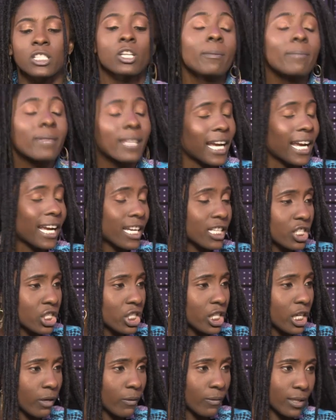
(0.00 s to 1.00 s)
something I can
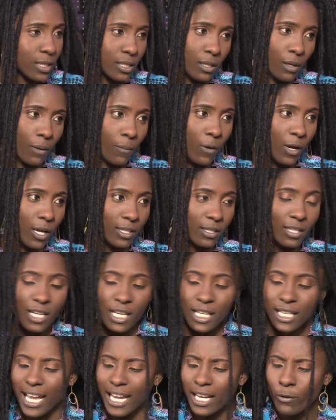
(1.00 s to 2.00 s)
share with someone.
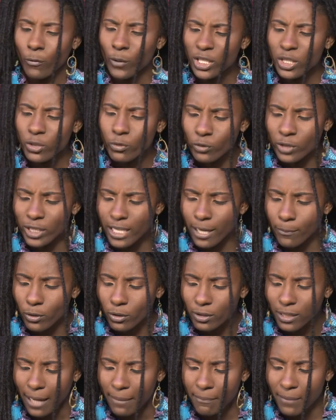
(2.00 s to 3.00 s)
Okay. Like when you read a
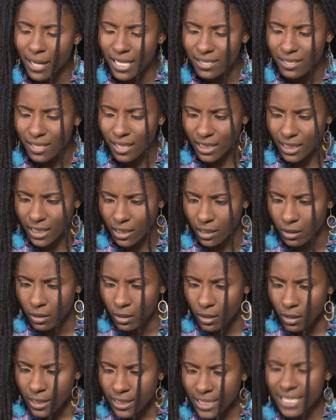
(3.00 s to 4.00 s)
book like Master Key,
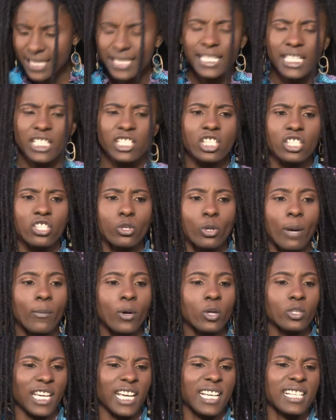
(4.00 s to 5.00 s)
this teaches you
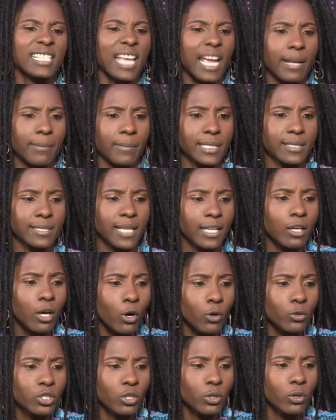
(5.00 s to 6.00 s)
about excitement and
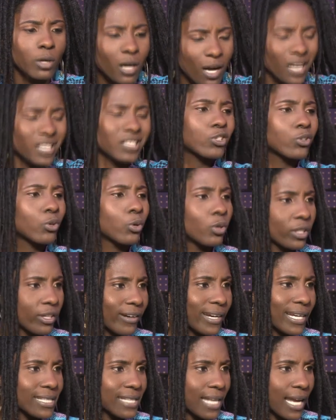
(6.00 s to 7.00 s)
how to control
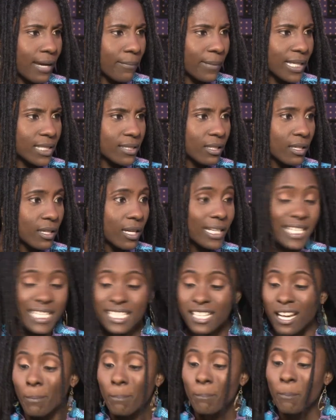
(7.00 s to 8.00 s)
your excitement.
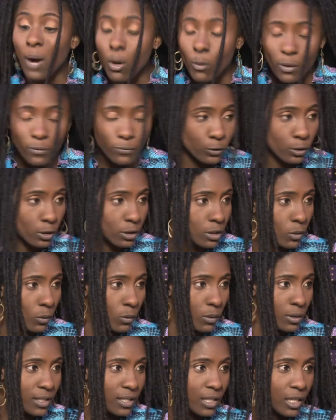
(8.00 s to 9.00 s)
These are powerful
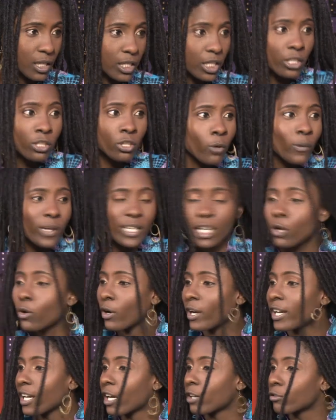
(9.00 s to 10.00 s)
tools. You know, when you go
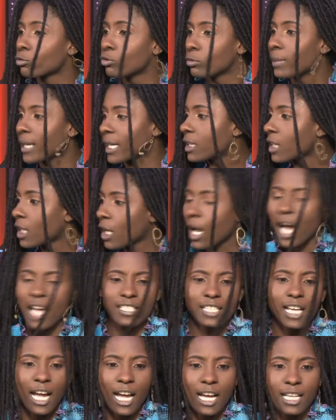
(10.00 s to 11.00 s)
in a room and
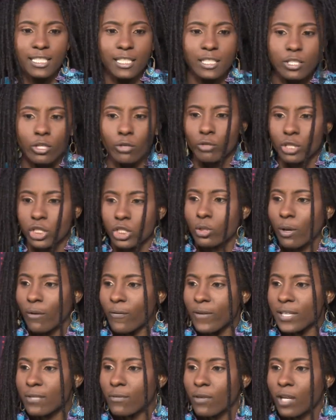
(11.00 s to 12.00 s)
as an artist, you reach to a
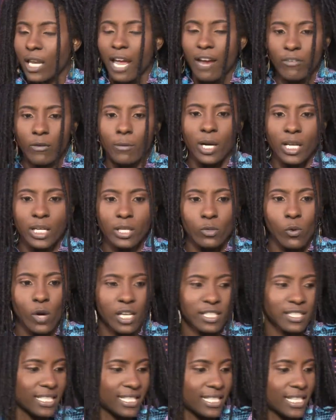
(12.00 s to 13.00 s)
festival, everybody
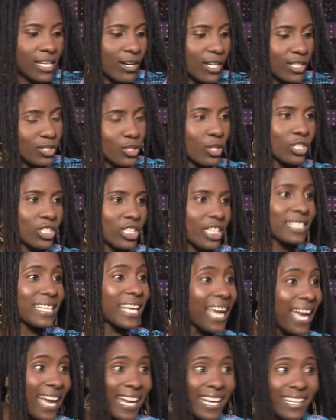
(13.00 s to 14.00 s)
wants to see you and touch you and
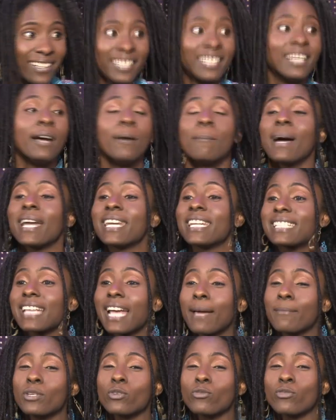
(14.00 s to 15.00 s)
say, hi. By the
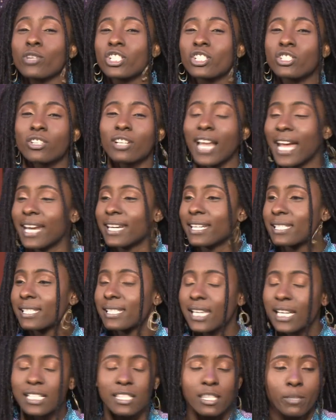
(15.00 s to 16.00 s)
time you reach to like the
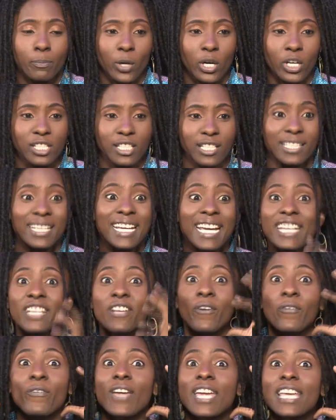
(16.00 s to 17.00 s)
6th person,
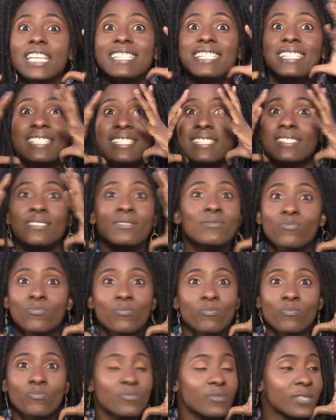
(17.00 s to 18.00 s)
your face
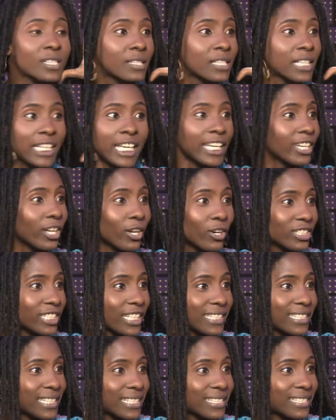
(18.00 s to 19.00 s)
skin out,
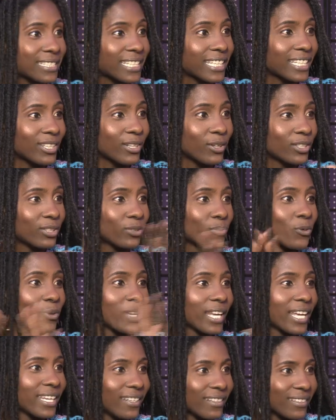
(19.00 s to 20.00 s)
your teeth skin out, the
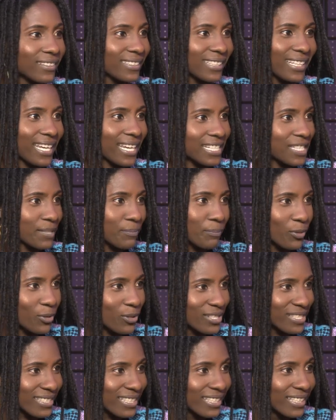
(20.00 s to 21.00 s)
whole of you
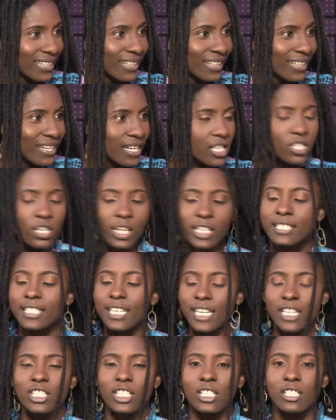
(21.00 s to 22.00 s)
exposed. So it
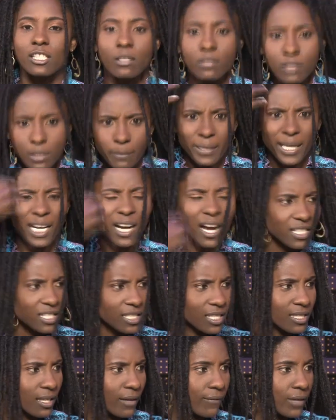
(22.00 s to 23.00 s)
teaches you to be
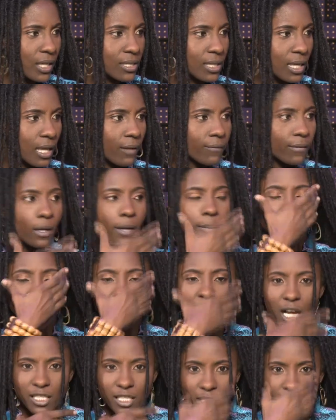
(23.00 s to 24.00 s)
conscious of yourself, be
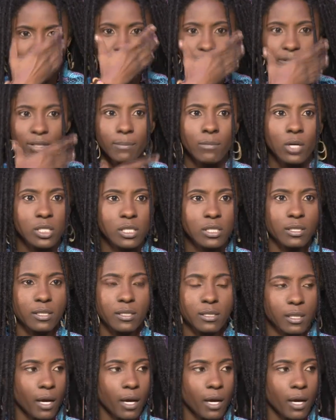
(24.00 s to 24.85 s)
conscious of the muscles